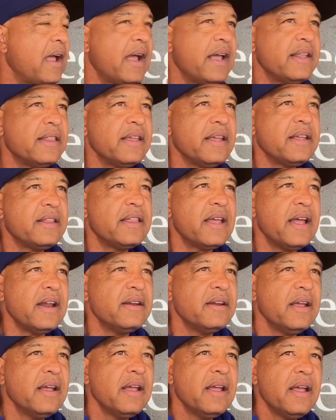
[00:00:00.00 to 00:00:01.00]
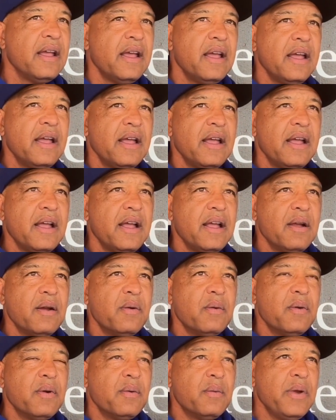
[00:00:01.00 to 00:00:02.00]
I think that
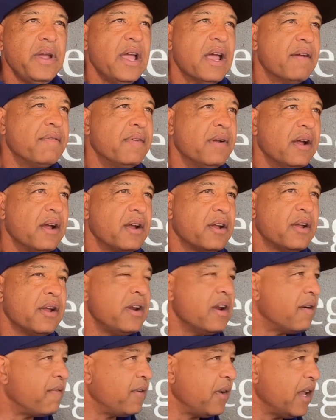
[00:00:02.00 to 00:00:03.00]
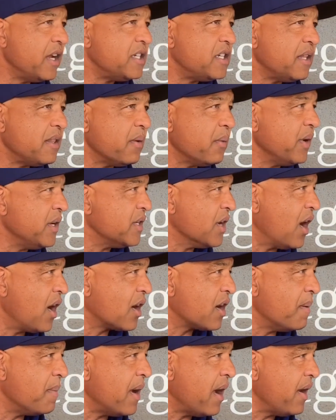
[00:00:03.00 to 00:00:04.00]
we have a good enough relationship that we
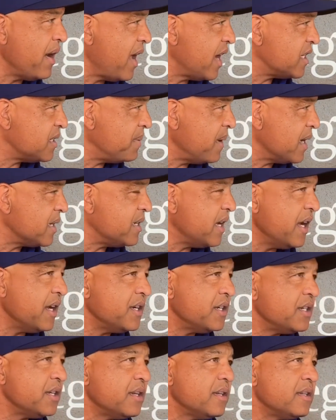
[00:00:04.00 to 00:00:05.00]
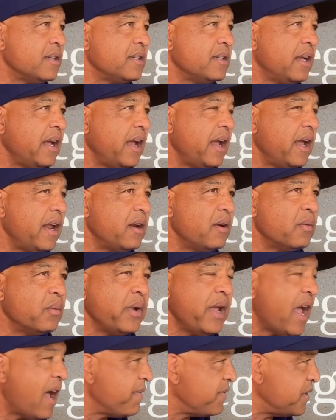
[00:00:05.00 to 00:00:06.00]
talk about expectations, and
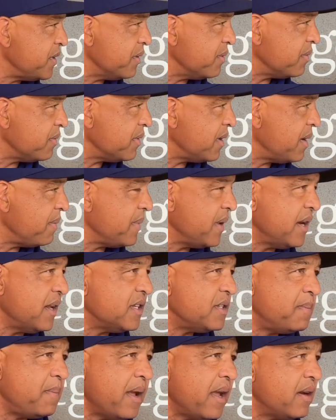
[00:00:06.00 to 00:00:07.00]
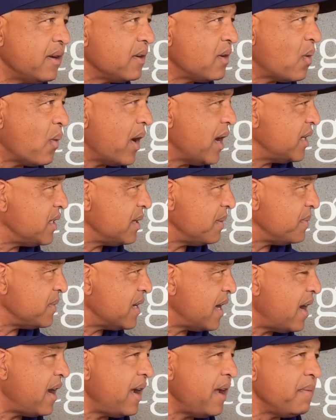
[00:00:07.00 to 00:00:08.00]
we have to. I mean, it's been quite some
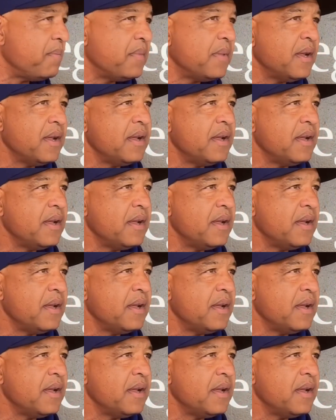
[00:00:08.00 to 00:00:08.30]
time.